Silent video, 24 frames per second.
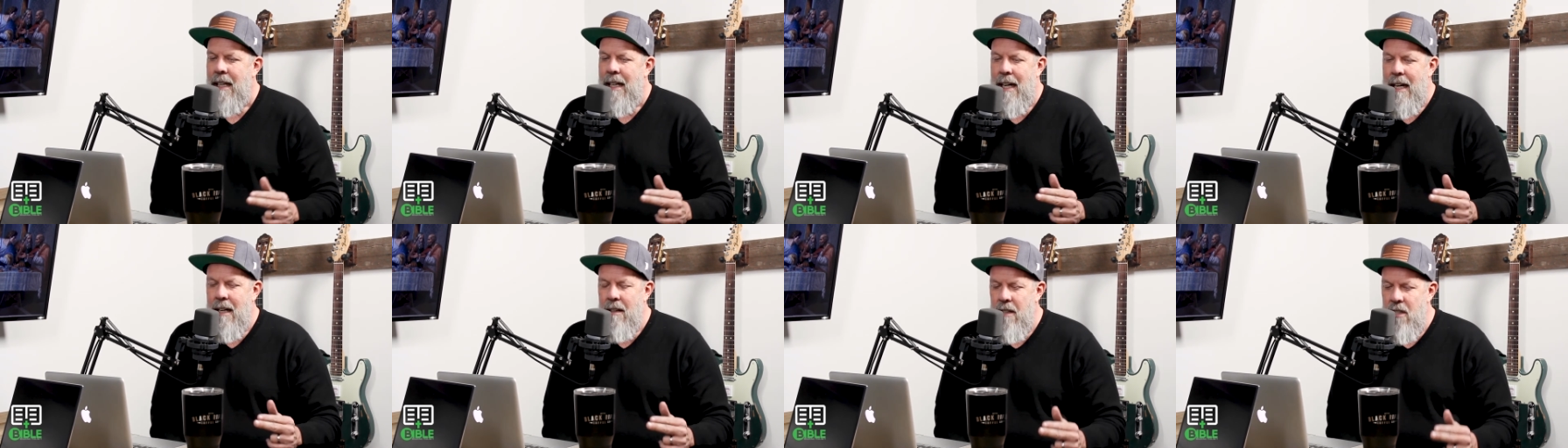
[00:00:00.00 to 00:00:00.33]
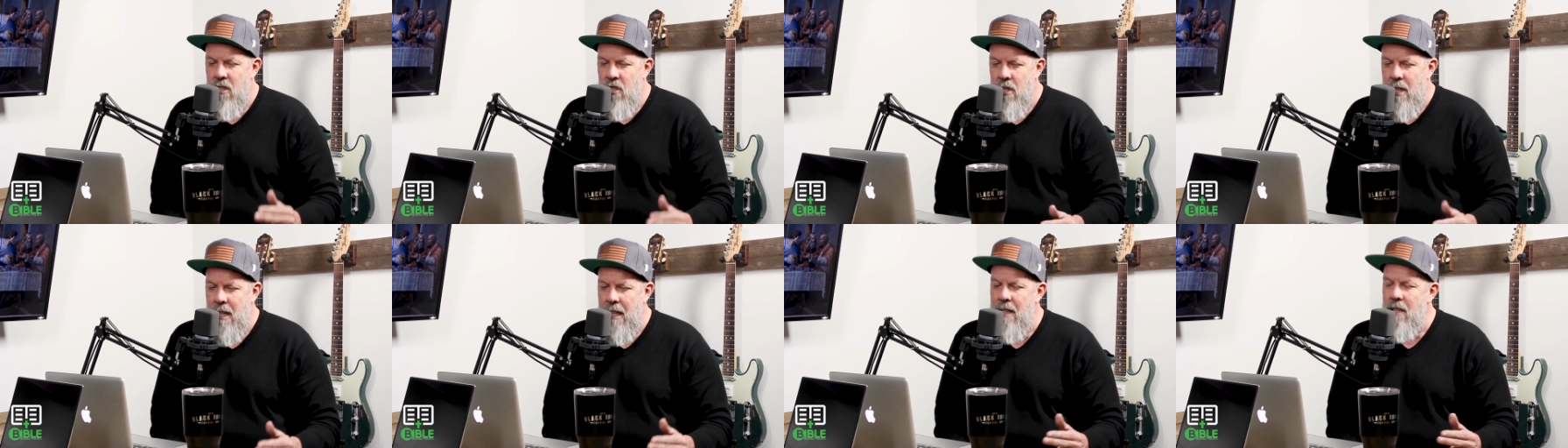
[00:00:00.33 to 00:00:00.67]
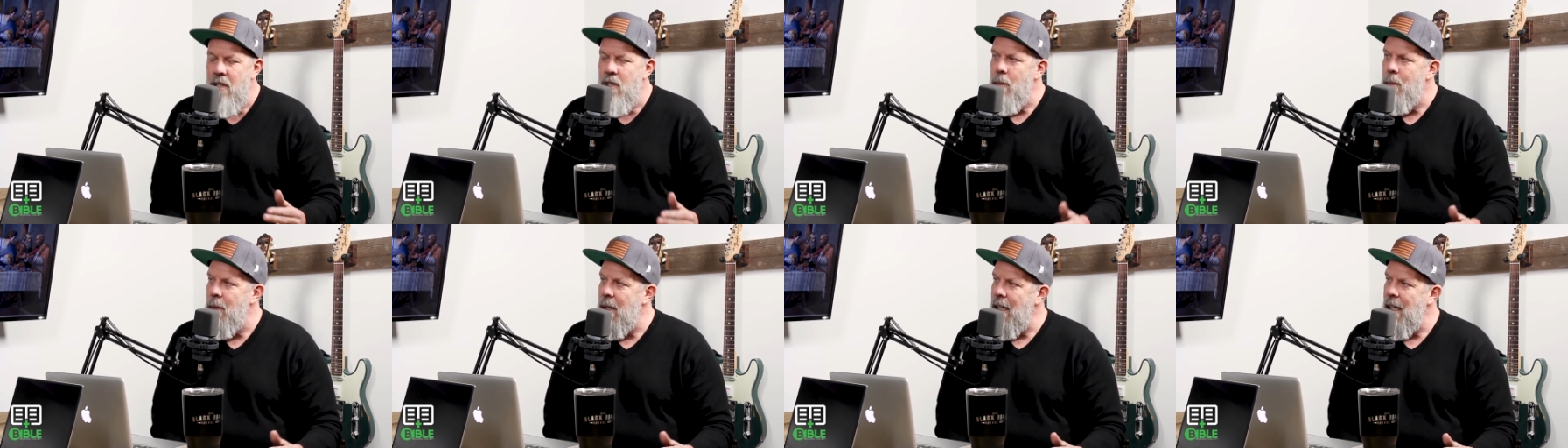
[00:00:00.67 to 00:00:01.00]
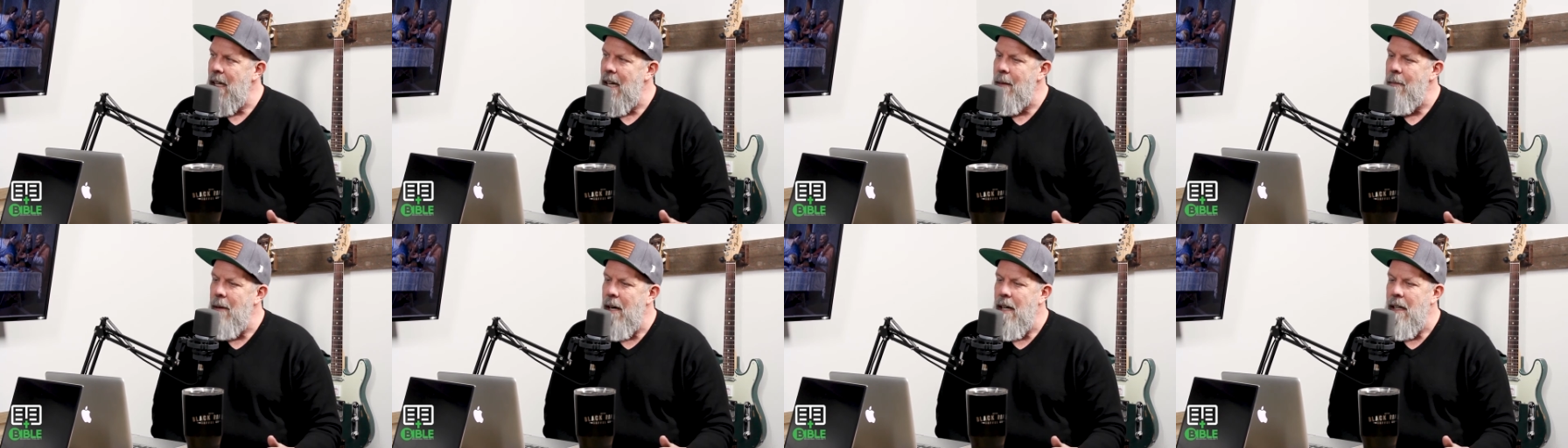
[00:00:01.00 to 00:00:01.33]
Our agendas
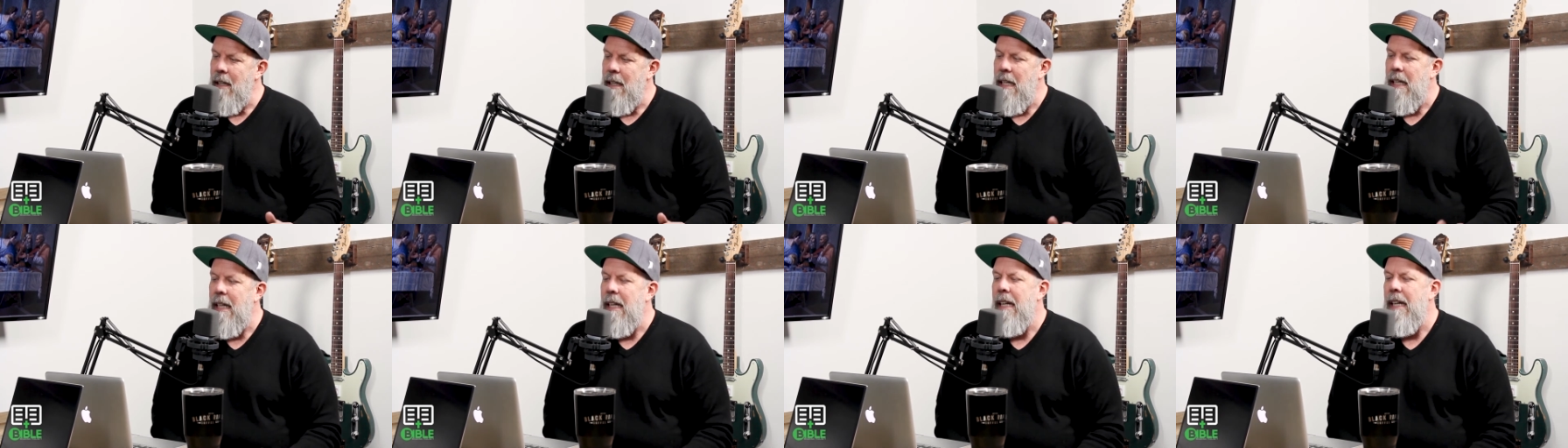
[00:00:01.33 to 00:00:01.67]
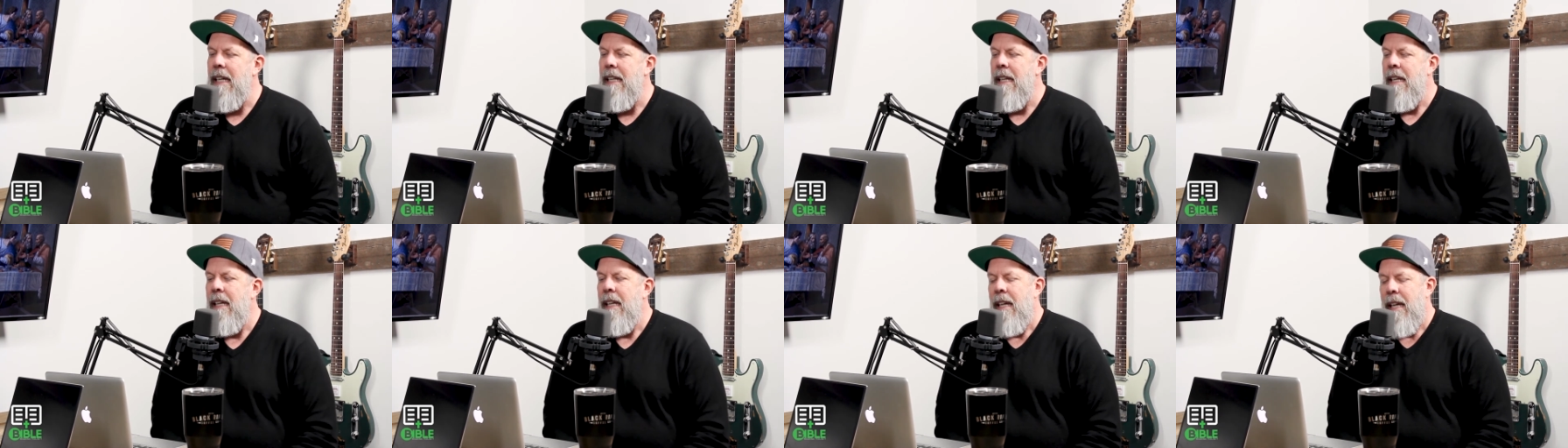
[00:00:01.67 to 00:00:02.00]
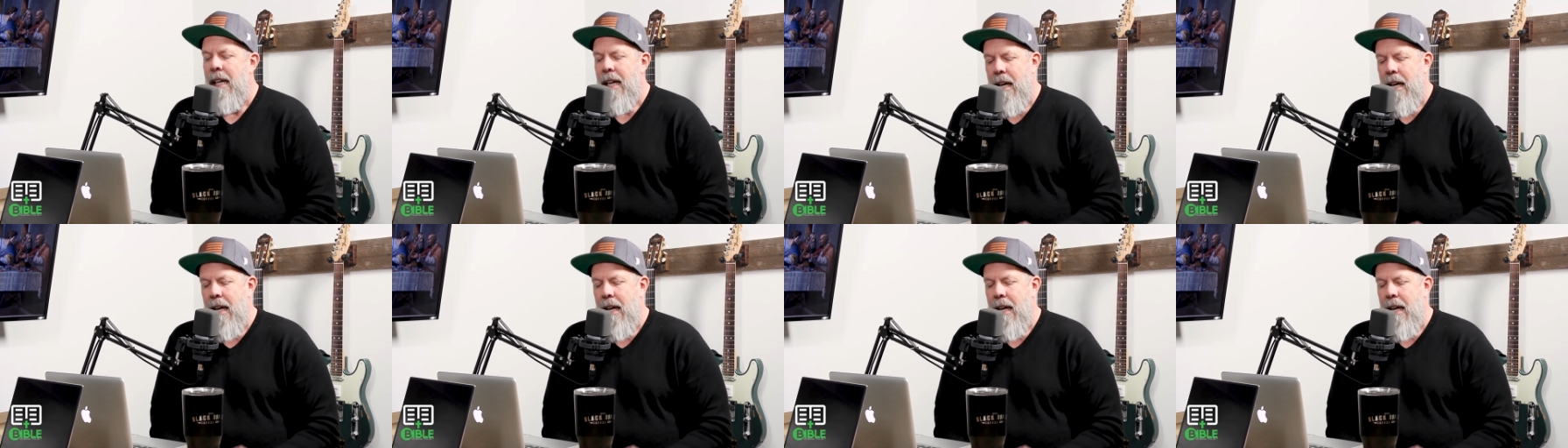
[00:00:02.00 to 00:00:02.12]
became our God. Yeah.